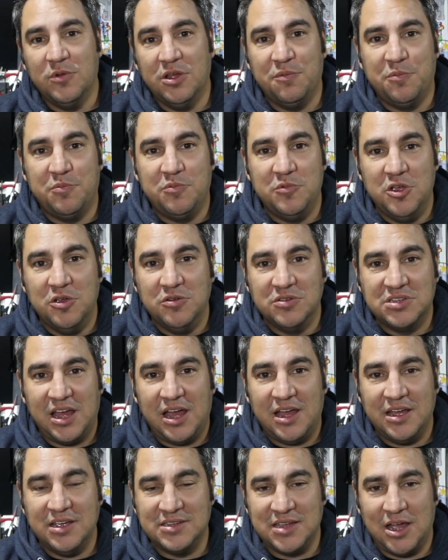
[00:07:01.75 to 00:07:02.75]
we'll use
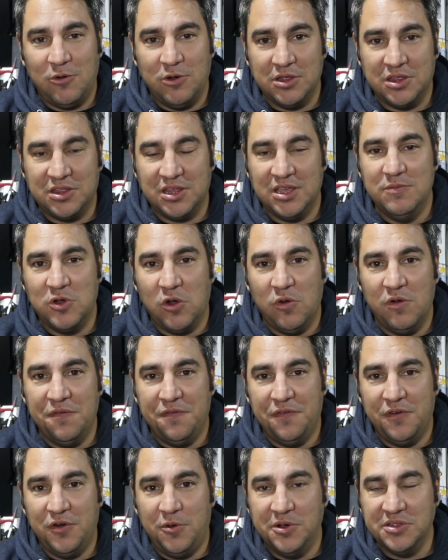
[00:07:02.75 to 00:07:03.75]
that as our theme going
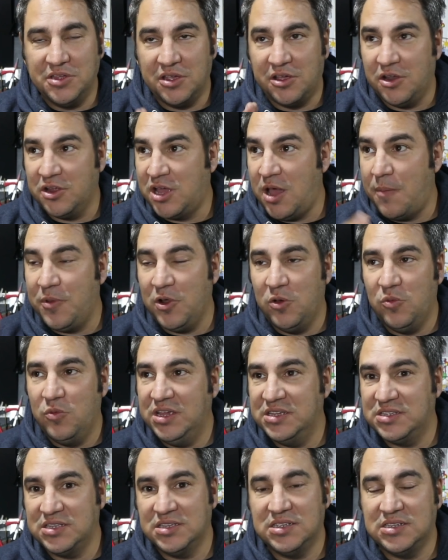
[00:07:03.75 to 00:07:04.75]
forward. I've got a couple of
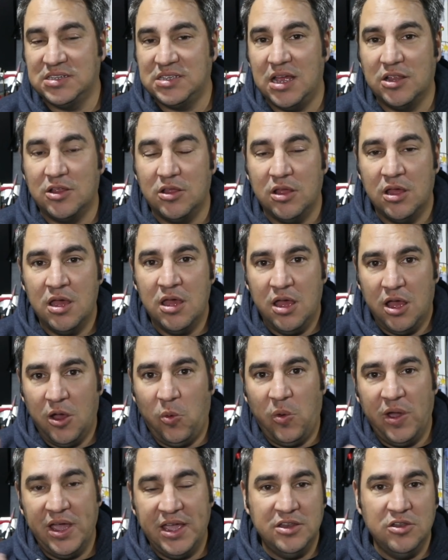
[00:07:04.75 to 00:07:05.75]
weeks, as I said,
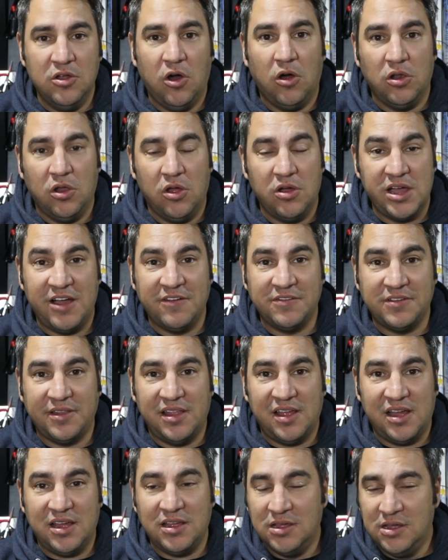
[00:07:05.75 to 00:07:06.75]
away not long after
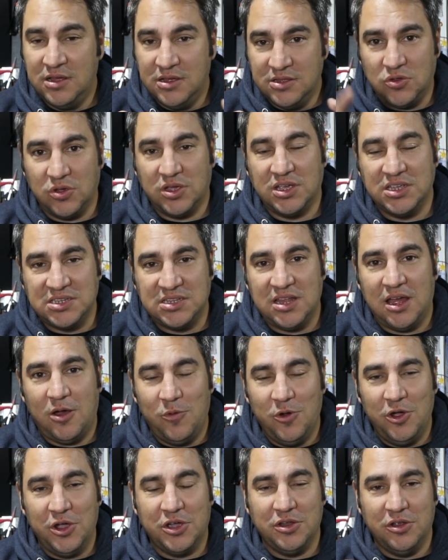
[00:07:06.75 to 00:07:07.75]
that, so I can start
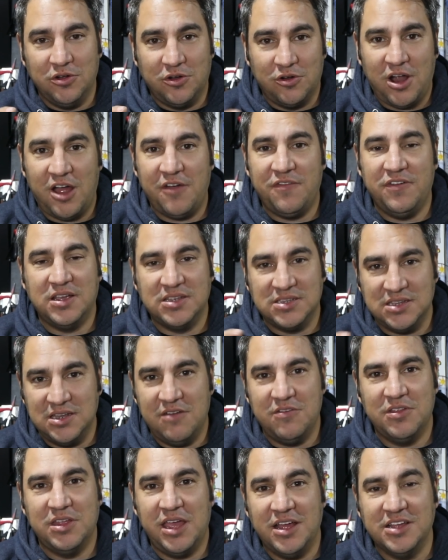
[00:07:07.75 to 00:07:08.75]
working on graphics and
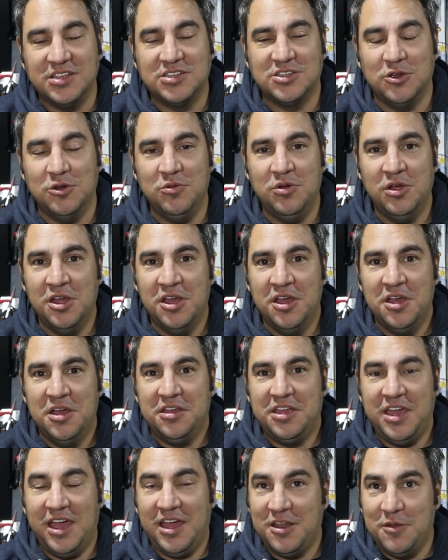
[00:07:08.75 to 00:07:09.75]
everything else, so
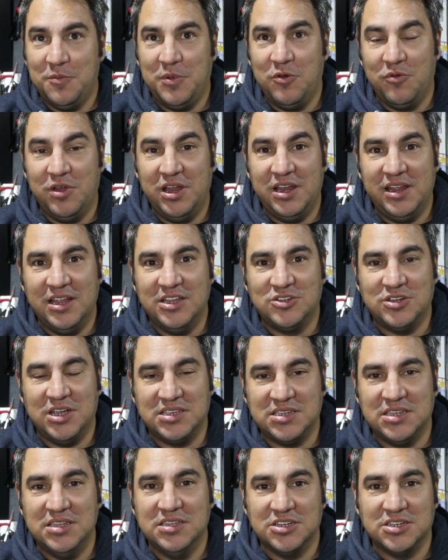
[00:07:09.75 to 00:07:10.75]
yeah, it'd be really
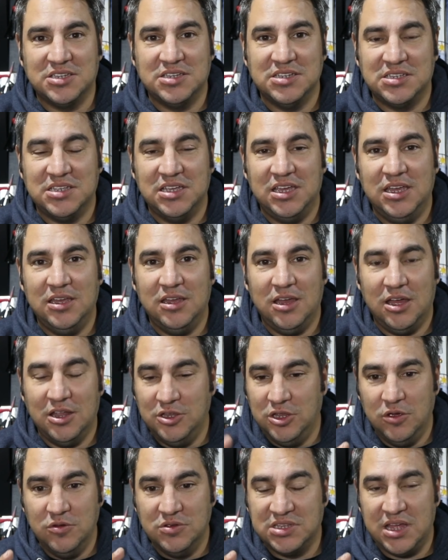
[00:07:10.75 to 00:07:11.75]
interesting just to see
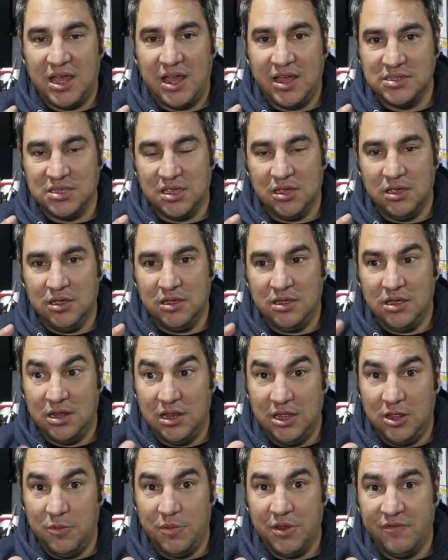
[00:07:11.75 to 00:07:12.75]
and use that as a, a
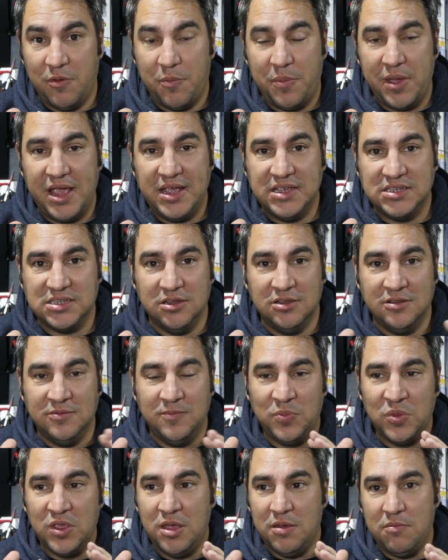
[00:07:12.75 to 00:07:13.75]
little bit of a base and
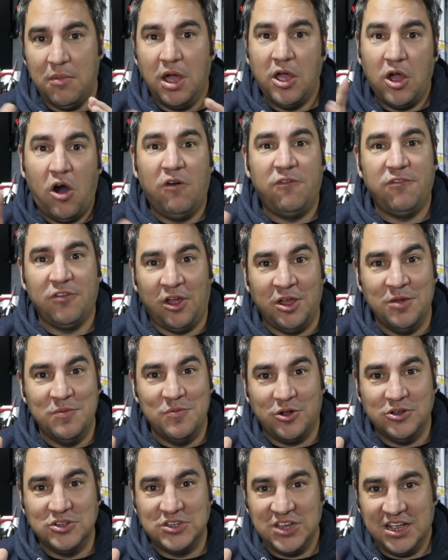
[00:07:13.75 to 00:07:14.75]
my offline
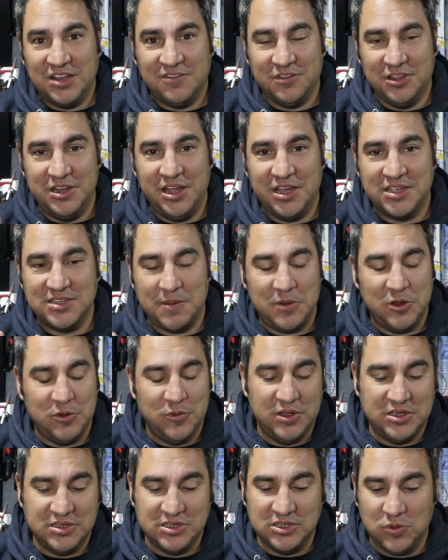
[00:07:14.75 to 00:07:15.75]
project for the next couple of
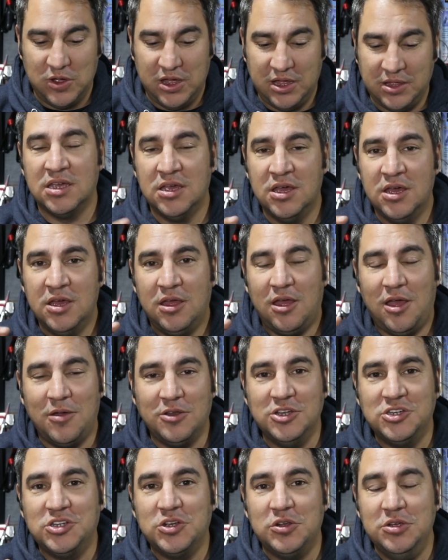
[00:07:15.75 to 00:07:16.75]
weeks as well. So I'm
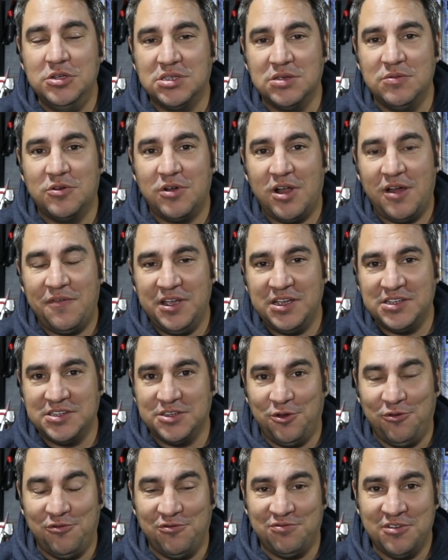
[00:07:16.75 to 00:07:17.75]
going to show you some graphics
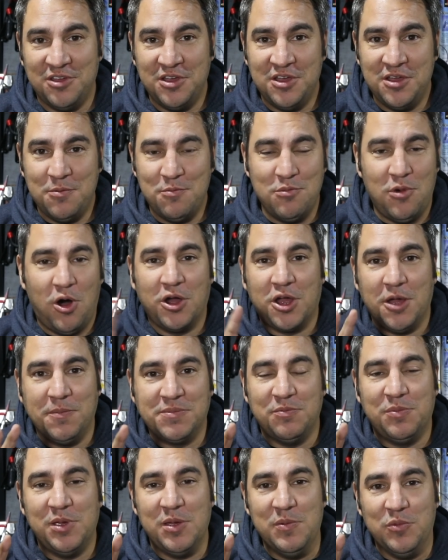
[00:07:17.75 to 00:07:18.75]
of
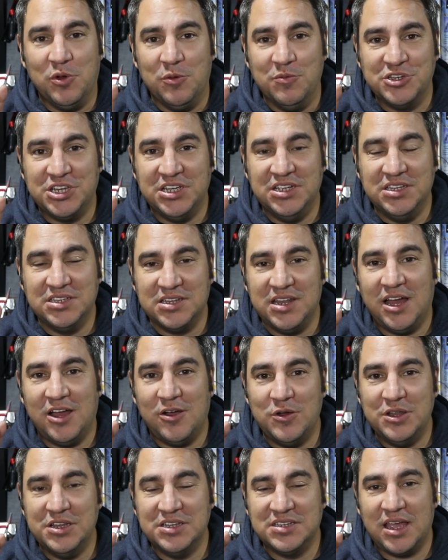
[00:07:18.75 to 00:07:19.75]
mock-ups of pinball machines
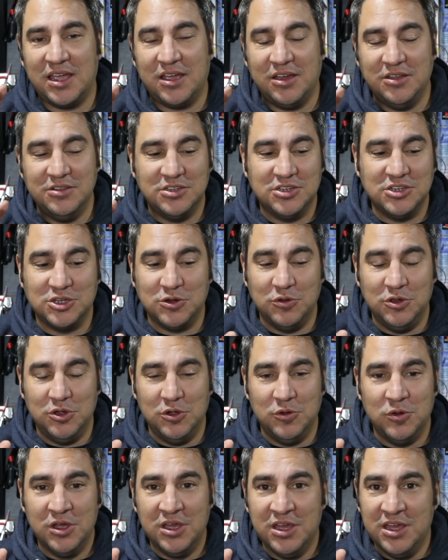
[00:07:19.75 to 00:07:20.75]
now in a second to show
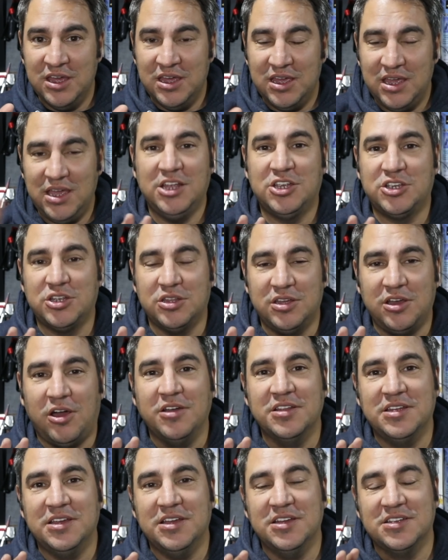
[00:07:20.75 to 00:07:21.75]
you each of the
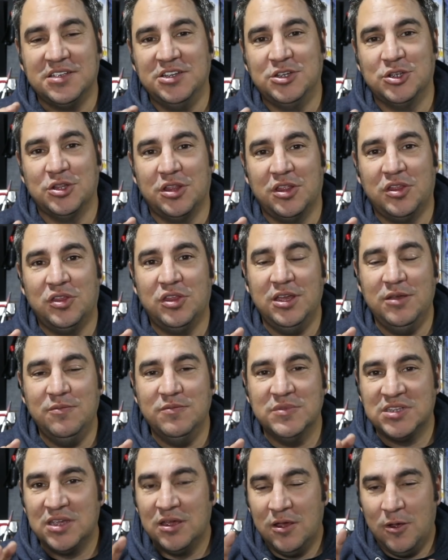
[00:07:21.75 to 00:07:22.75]
ideas, each of the
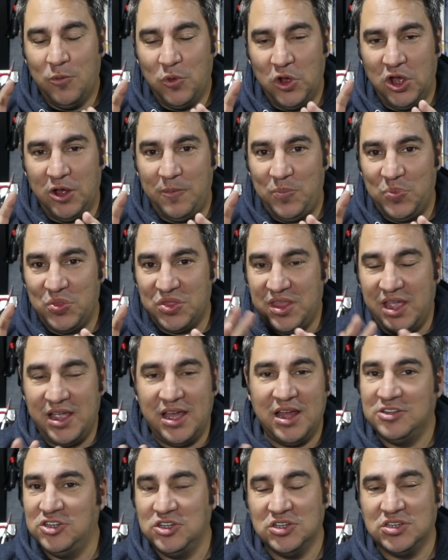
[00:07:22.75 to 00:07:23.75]
themes, but they
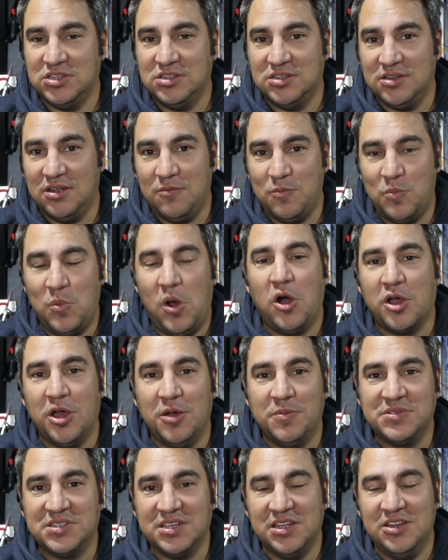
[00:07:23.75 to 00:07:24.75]
are just
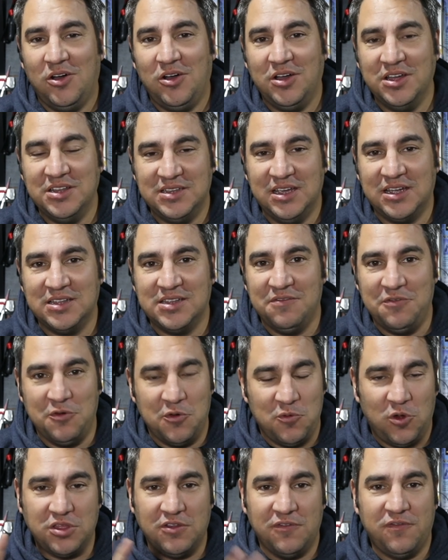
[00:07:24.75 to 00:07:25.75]
mock-ups. They're not indicative
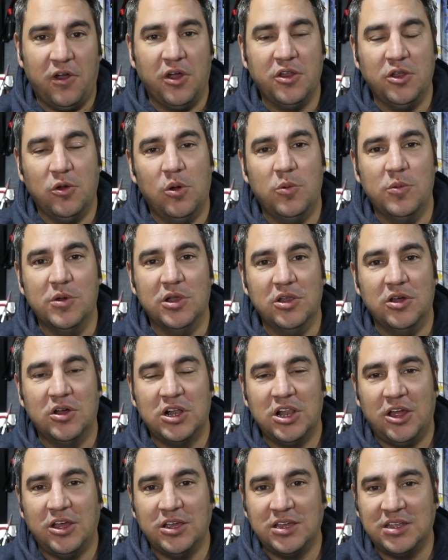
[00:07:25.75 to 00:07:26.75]
of what the final one will
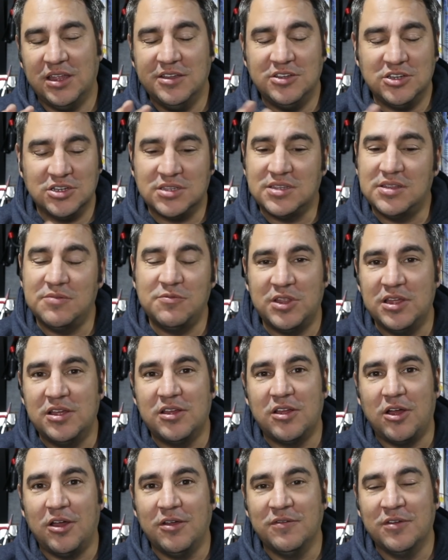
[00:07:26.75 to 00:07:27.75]
look like. They're just
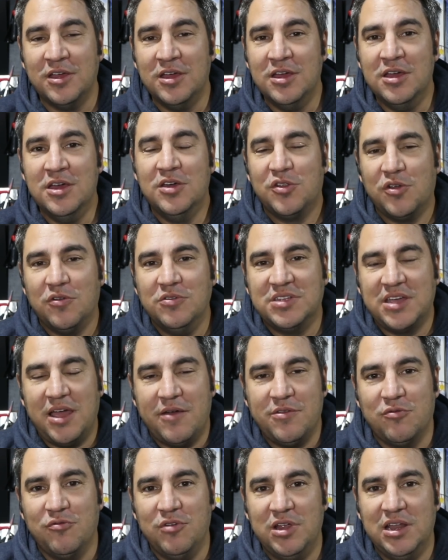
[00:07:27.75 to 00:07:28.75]
something I've thrown
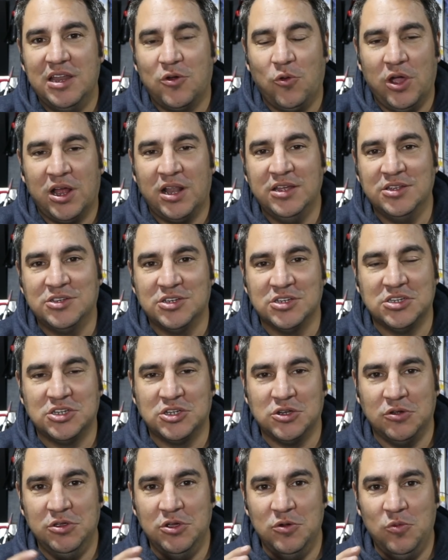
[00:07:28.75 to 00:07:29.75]
together really quickly just to
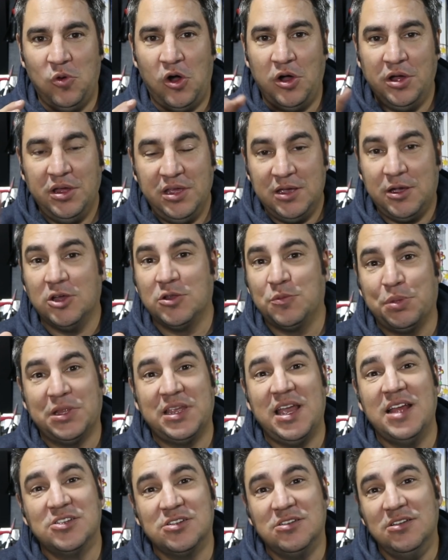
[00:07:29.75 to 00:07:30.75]
show you what it could
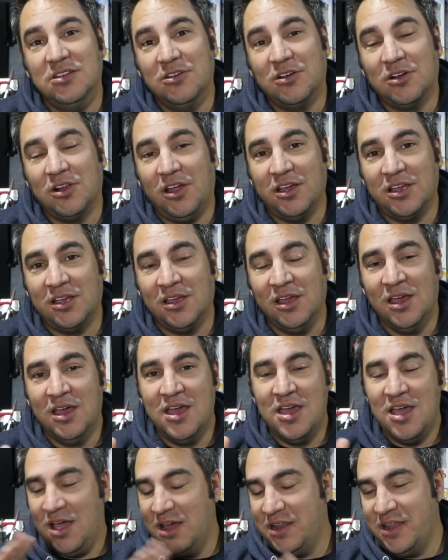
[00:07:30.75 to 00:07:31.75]
potentially look like,
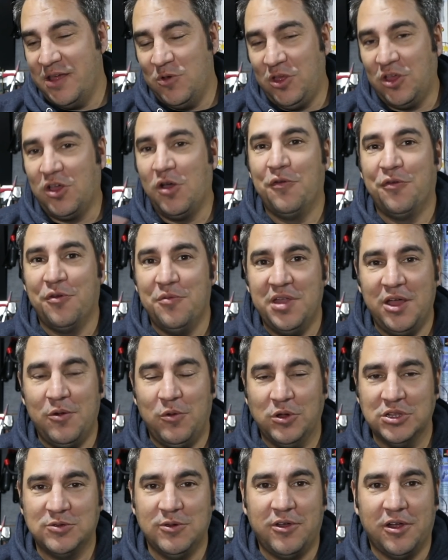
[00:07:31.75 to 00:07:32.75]
and then we'll go from there
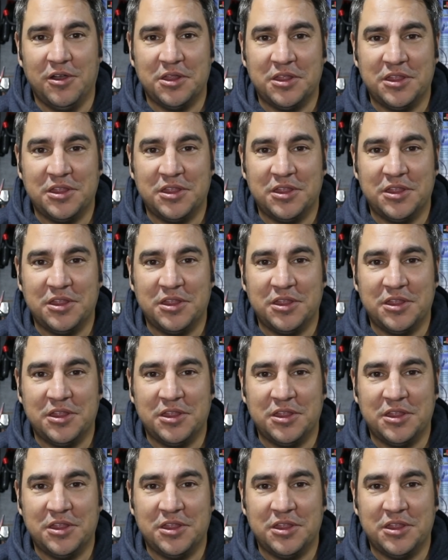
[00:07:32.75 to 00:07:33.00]
once we've got a